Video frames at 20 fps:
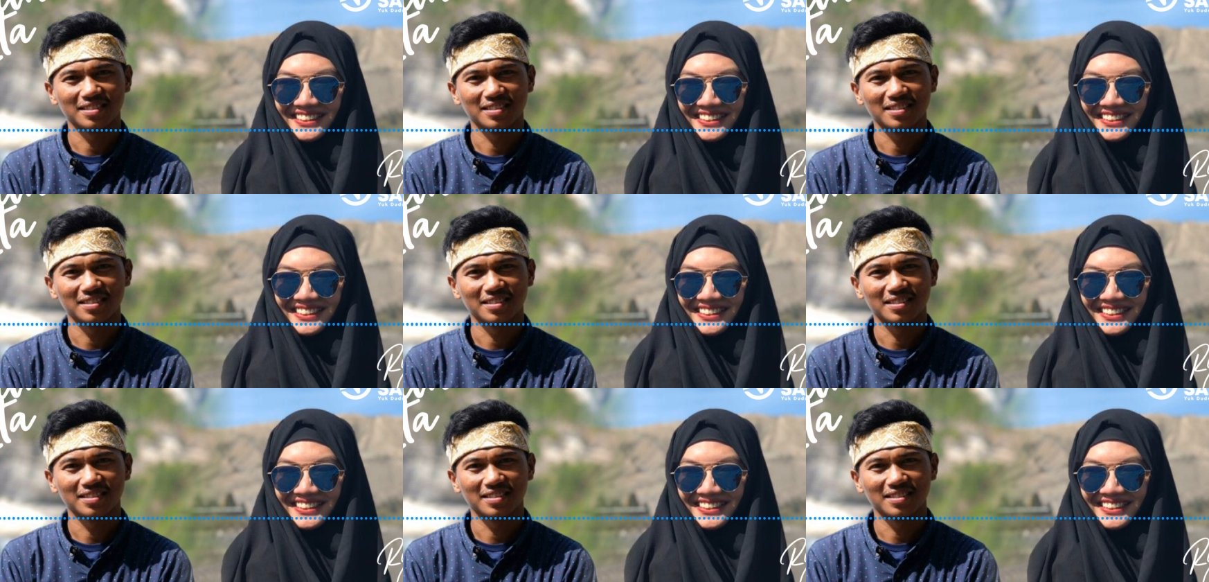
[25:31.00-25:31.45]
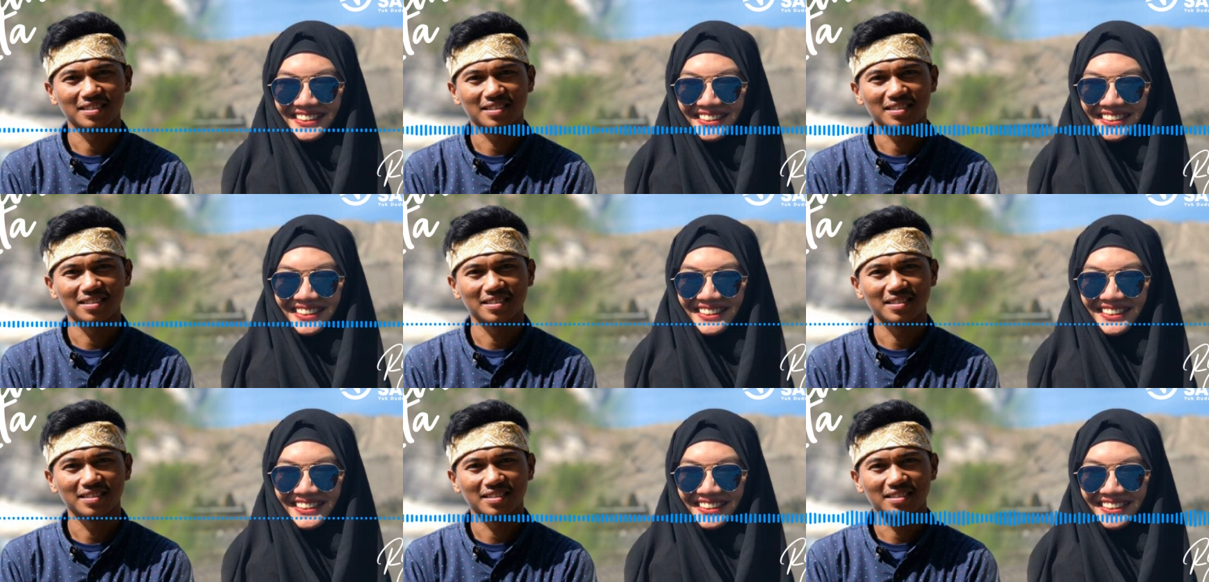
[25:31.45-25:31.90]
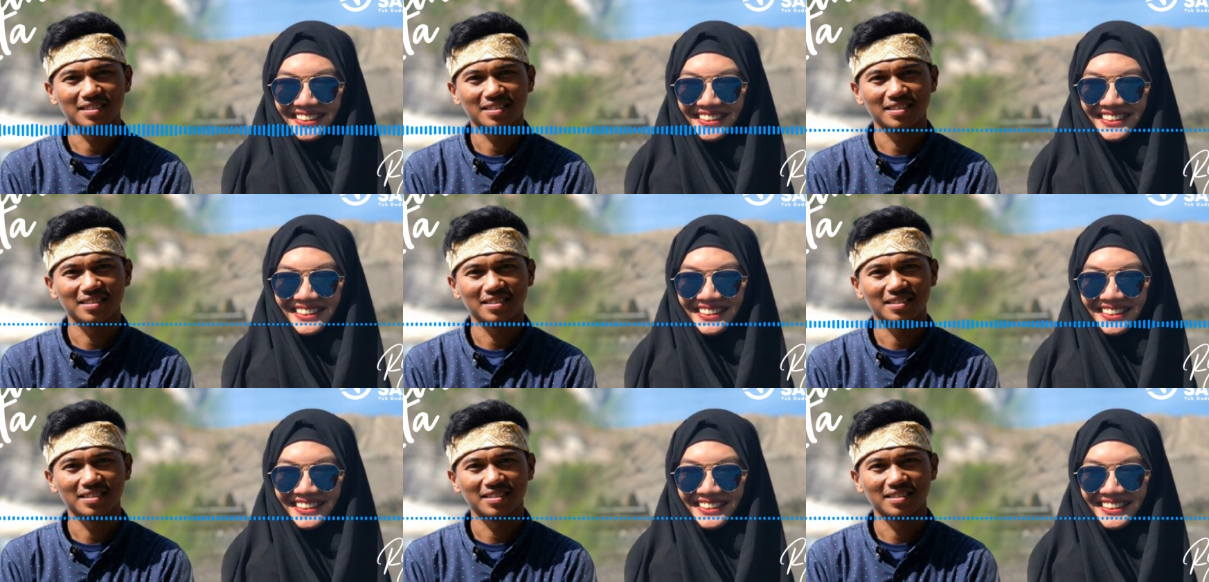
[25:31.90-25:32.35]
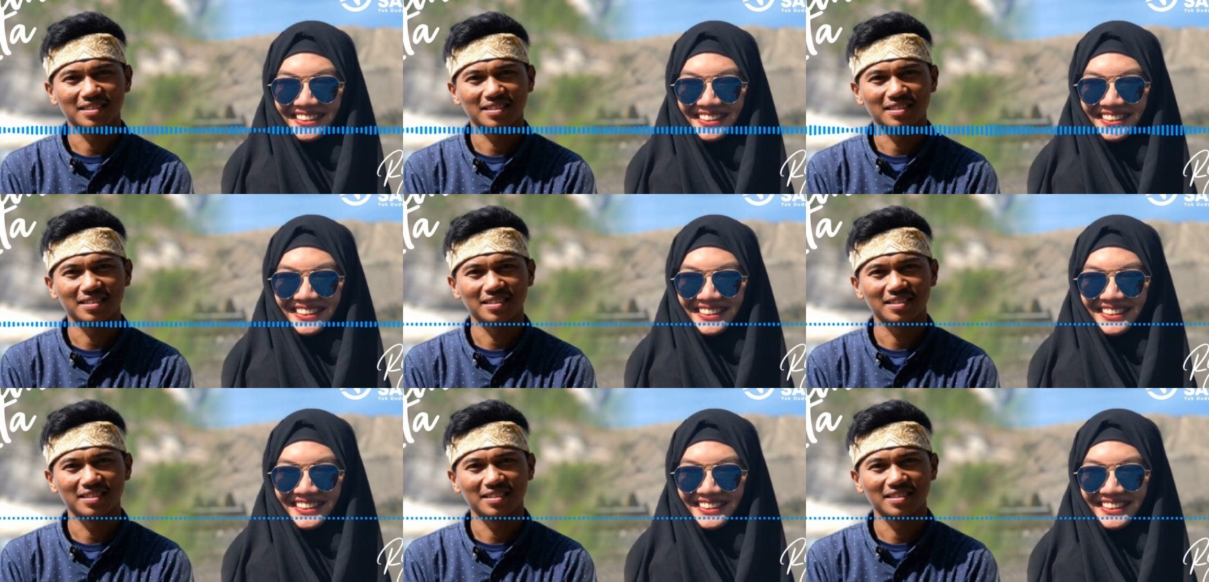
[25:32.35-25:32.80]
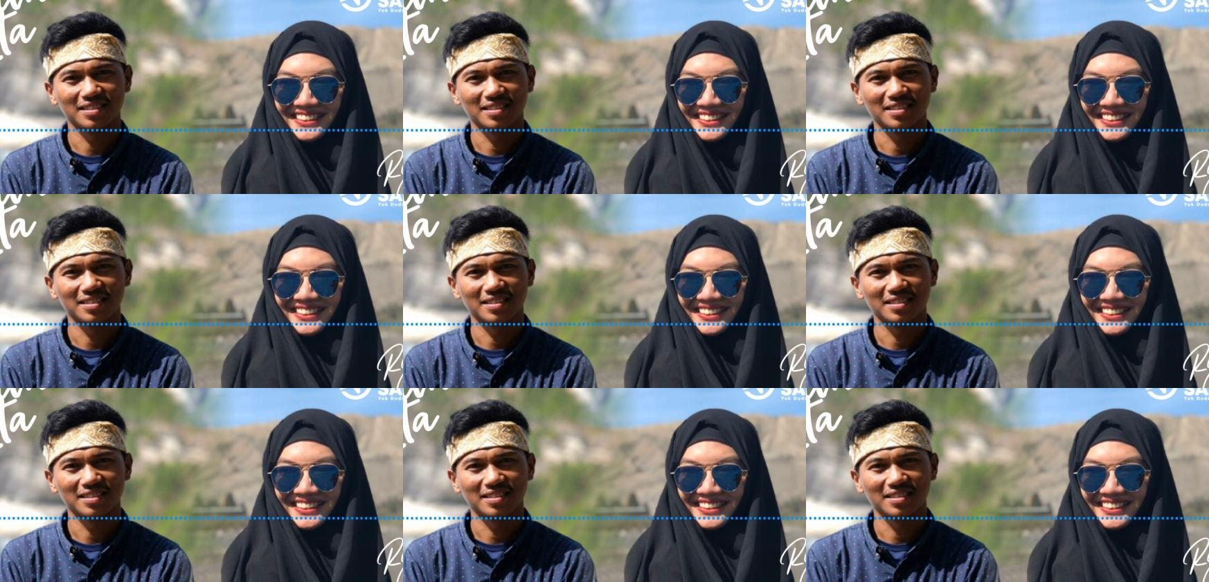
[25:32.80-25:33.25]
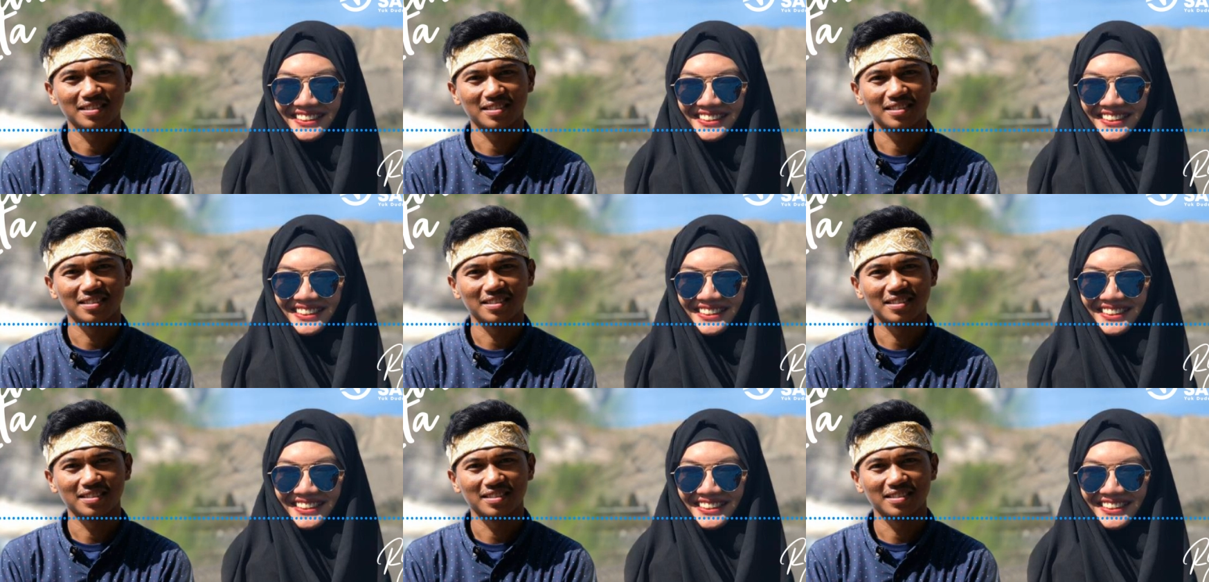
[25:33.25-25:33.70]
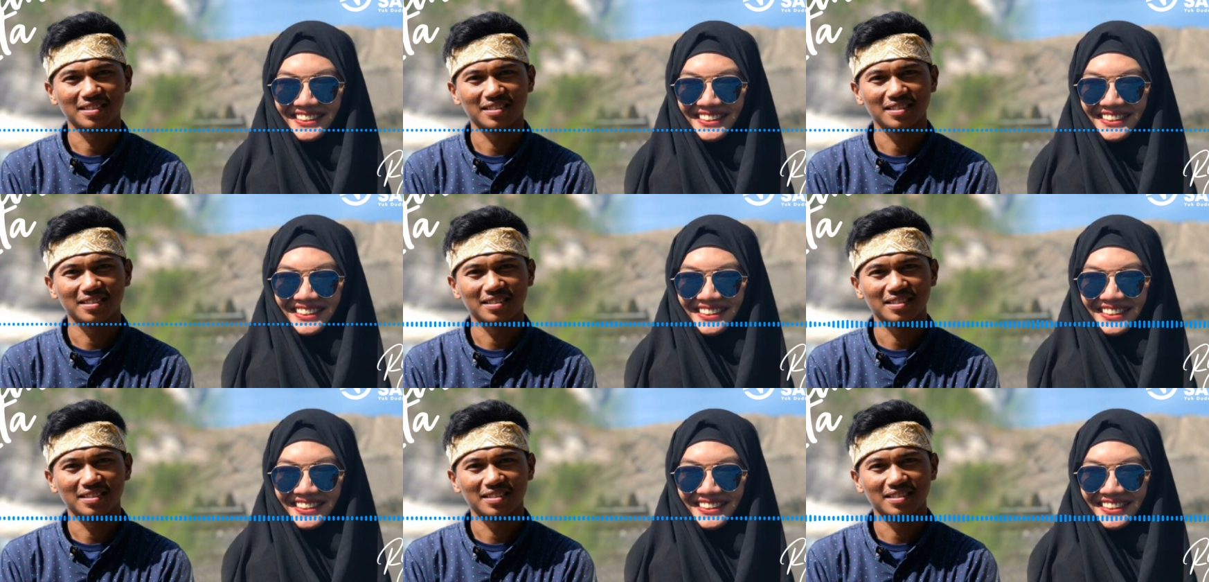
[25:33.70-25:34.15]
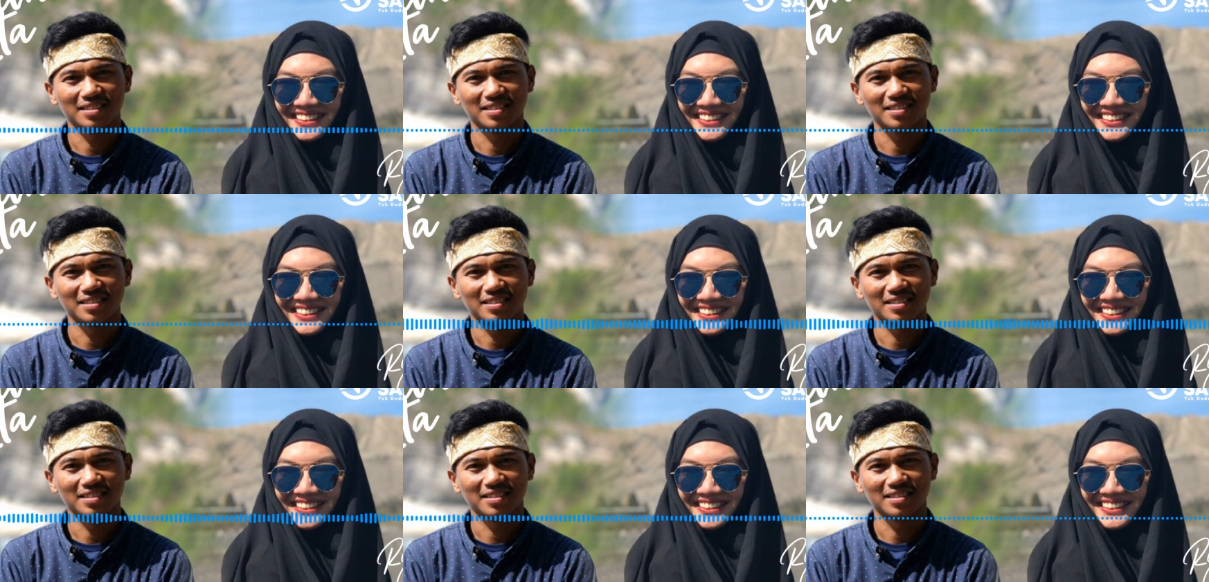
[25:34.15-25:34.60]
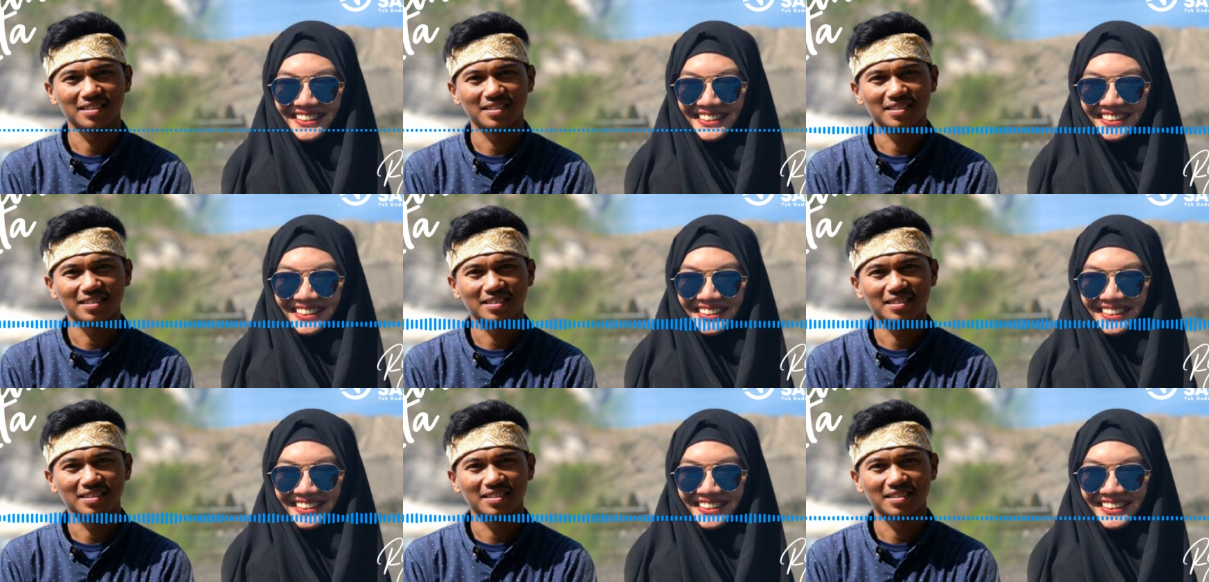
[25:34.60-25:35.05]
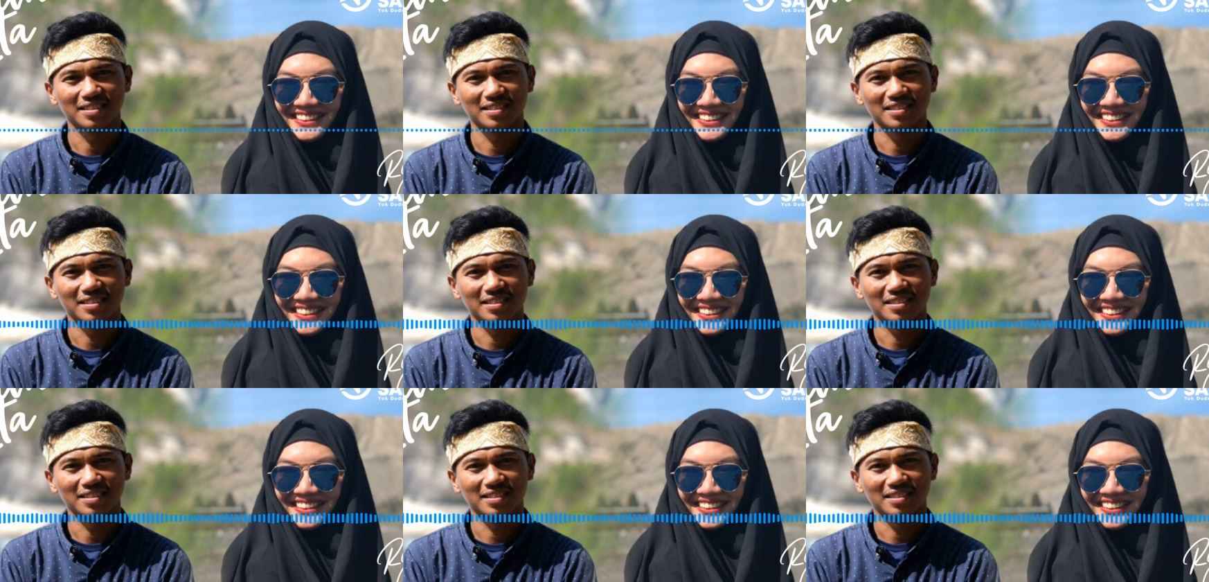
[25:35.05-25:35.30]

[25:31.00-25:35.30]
Speaker 1: we hope that you have knowledges that